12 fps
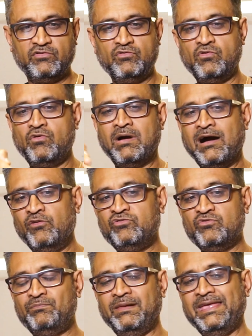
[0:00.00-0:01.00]
to know how
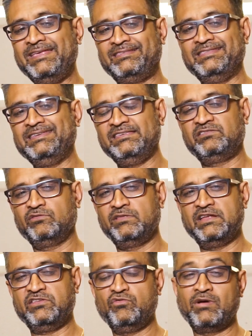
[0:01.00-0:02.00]
to place these so
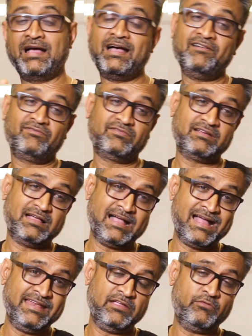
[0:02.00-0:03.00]
that you have
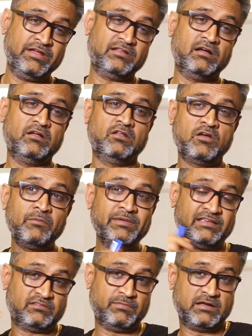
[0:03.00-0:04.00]
adequate
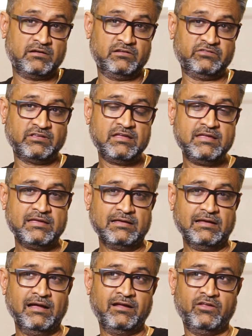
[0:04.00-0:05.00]
ergonomics, because
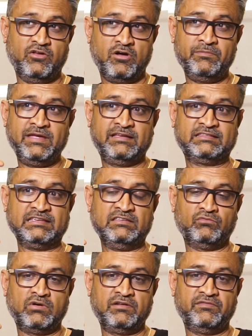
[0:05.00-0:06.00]
ergonomics is
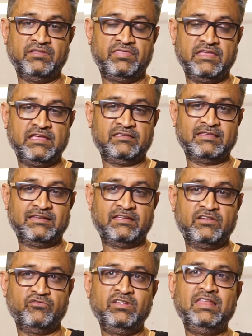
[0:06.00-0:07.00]
one of the things that
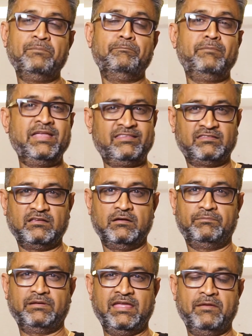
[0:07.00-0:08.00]
can really mess
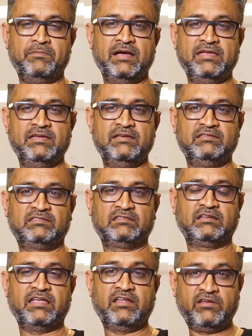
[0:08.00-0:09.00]
up MIS
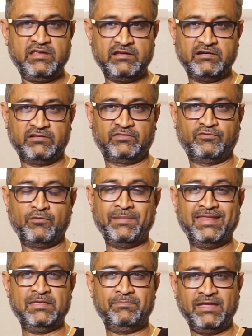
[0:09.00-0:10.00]
careers for
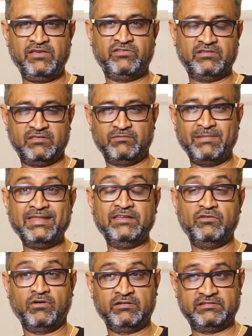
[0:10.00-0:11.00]
many patients, many
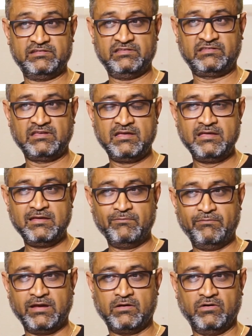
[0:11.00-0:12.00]
doctors,
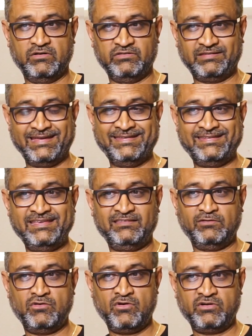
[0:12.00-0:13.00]
because it is
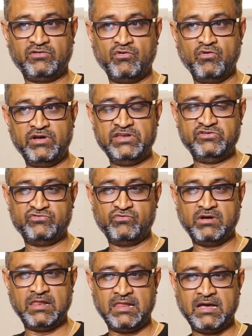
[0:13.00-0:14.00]
not going to
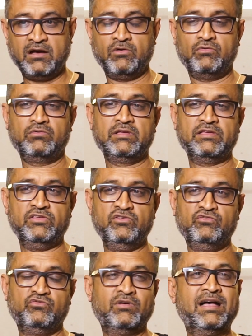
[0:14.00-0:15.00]
allow you
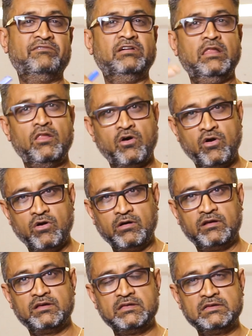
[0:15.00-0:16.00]
to have a
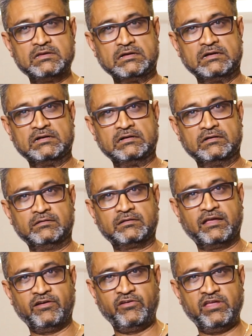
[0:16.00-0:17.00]
long
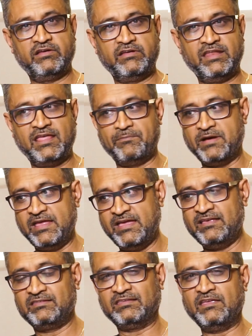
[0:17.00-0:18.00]
career in
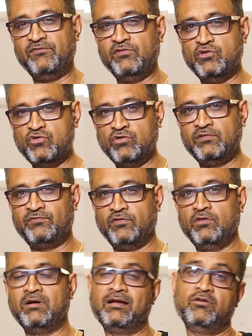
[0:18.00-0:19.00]
MIS if you don't
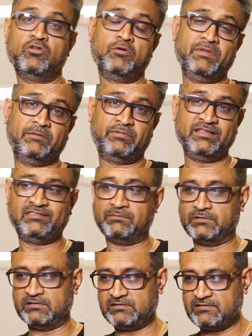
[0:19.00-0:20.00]
follow ergonomic
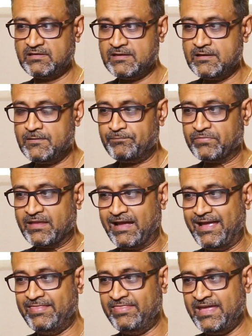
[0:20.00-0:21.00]
principles.
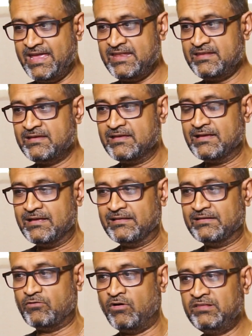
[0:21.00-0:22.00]
And then
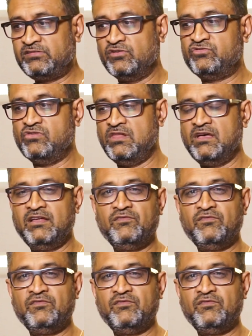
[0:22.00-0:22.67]
also to learn